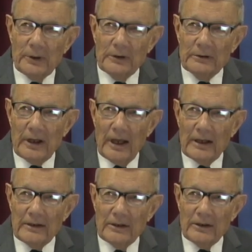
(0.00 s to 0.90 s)

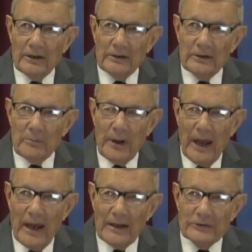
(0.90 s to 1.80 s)
Bildad on the
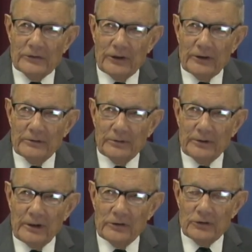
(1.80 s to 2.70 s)
past, on
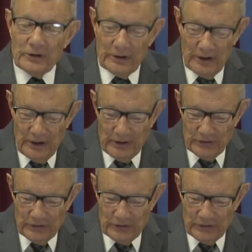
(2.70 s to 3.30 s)
tradition,